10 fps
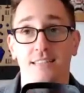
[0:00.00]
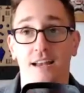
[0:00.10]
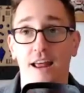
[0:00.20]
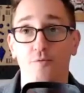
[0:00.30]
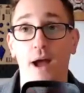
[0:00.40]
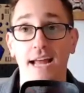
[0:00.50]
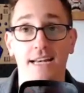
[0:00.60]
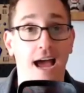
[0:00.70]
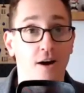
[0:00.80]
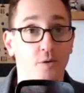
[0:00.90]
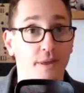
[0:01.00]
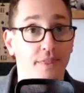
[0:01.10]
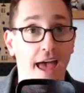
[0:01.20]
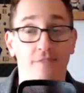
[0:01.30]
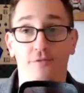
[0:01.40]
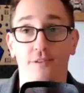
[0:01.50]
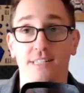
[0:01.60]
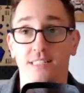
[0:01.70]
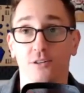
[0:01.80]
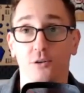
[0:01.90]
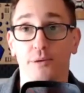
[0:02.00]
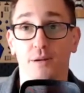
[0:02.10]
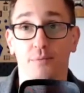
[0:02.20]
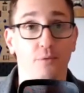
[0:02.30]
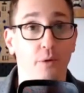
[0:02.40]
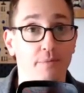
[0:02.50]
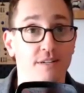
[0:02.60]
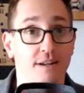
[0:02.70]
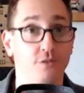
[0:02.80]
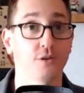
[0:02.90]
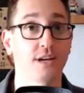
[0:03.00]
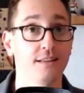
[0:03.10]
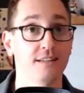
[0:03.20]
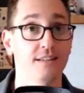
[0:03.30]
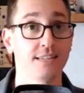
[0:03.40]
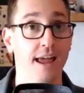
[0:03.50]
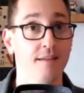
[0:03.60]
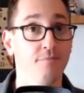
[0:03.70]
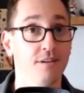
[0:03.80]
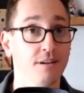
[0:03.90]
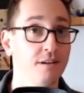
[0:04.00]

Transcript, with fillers: And, and right now, with every single B two B website looking the same,